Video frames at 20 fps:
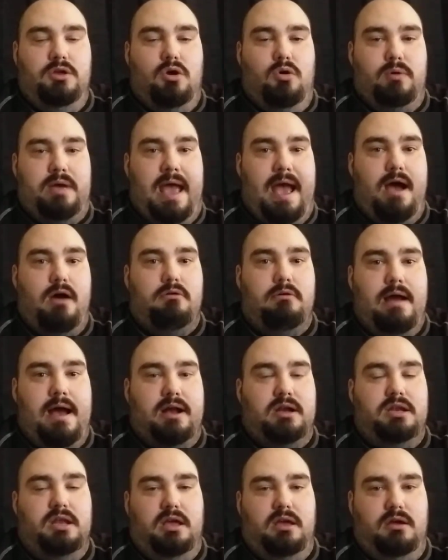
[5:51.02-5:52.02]

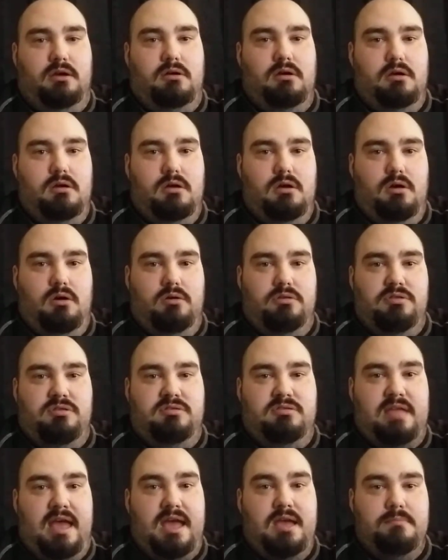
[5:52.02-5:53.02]
counteracting
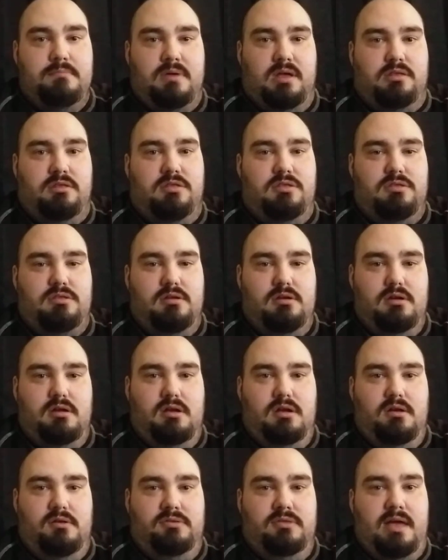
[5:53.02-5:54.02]
statements,
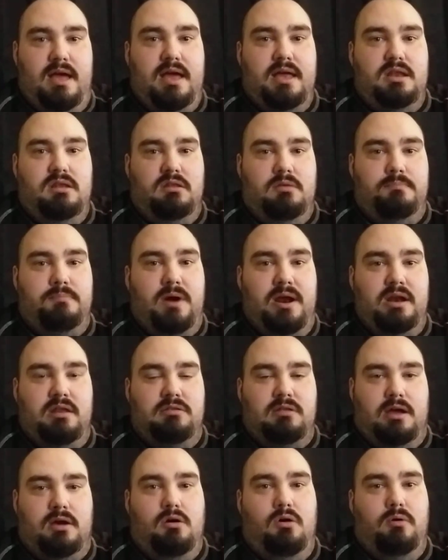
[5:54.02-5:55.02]
then the brain
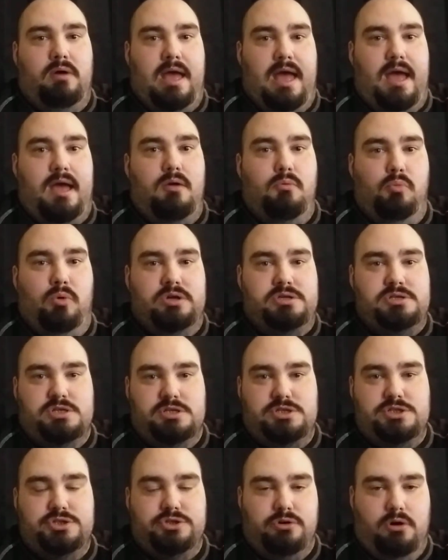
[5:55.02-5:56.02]
is like, okay, which
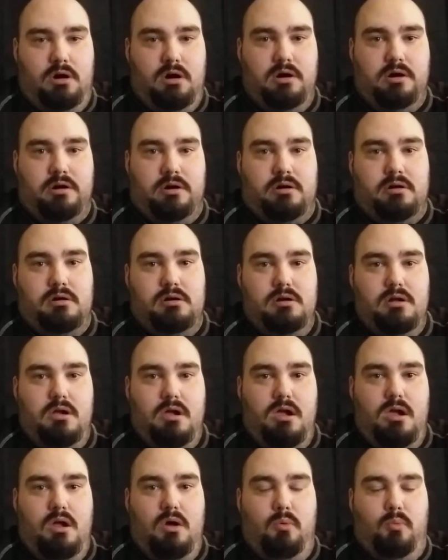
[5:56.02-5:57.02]
is stronger?
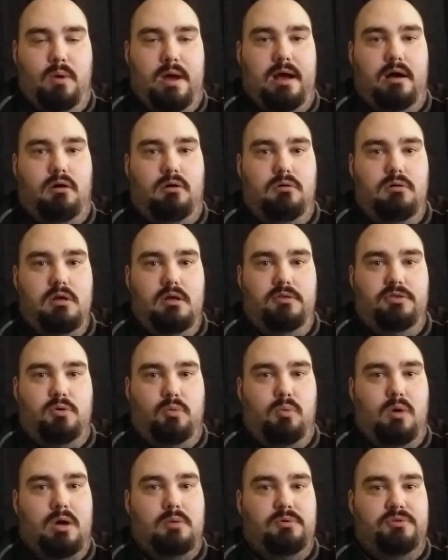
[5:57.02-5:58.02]
Well, the
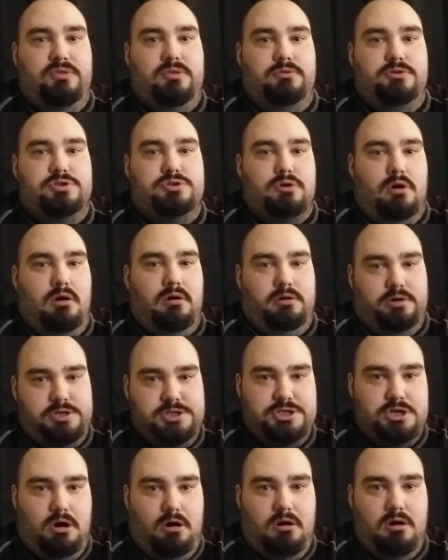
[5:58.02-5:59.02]
one with the stronger
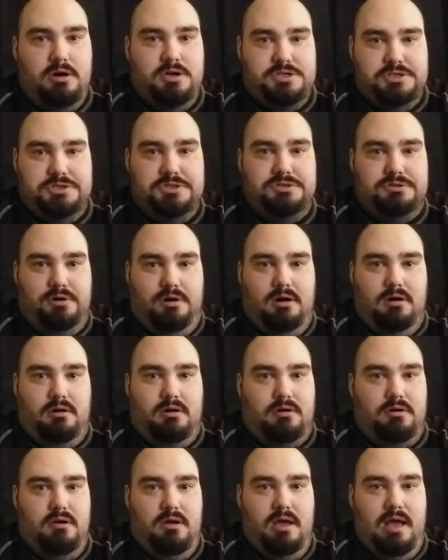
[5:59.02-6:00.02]
charge is
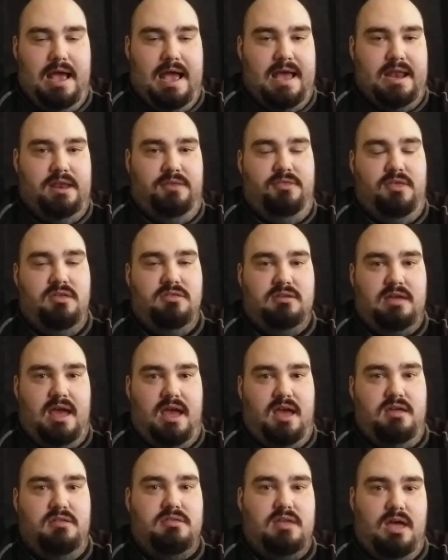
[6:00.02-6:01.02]
stronger. And in this
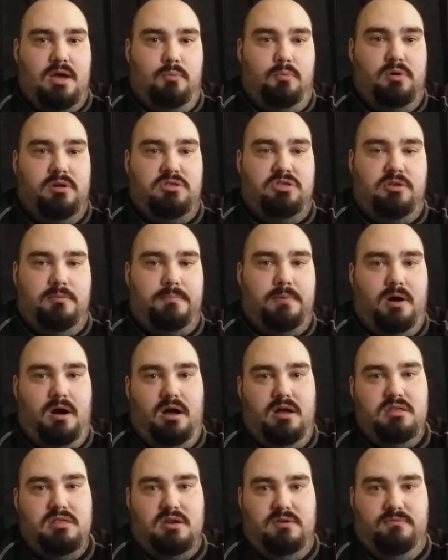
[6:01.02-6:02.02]
case, it was the
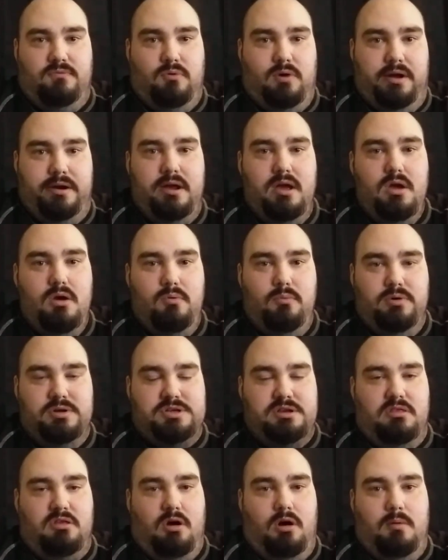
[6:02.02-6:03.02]
positive one, which
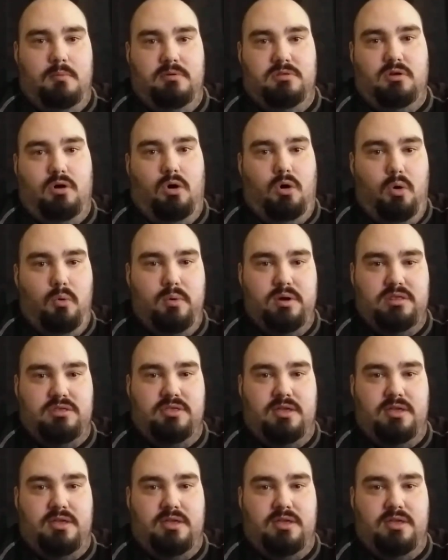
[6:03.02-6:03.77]
is almost always